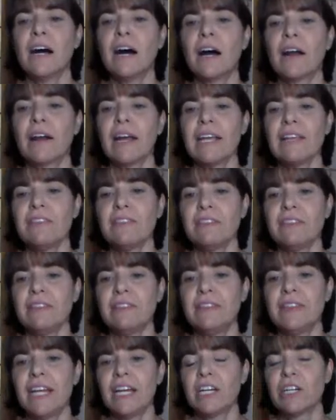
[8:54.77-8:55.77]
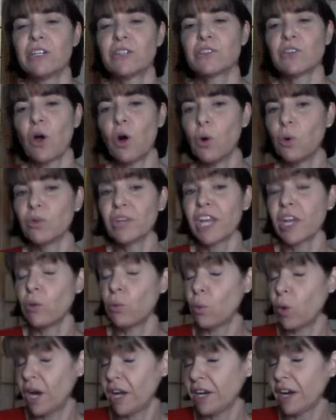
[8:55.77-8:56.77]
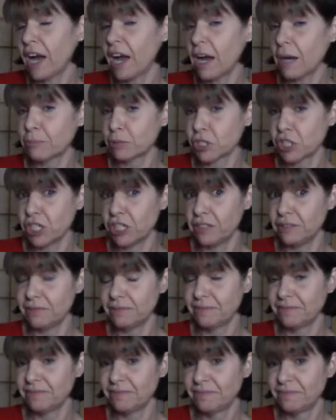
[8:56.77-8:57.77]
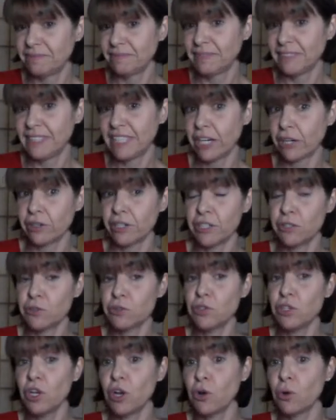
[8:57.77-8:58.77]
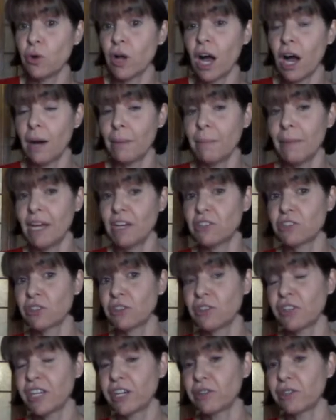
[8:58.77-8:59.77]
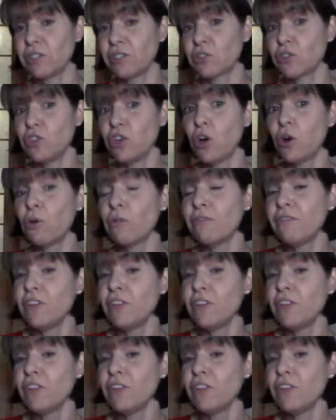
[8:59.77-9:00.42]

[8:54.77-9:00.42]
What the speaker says: all right, there's only one option. There is no commenter, there is no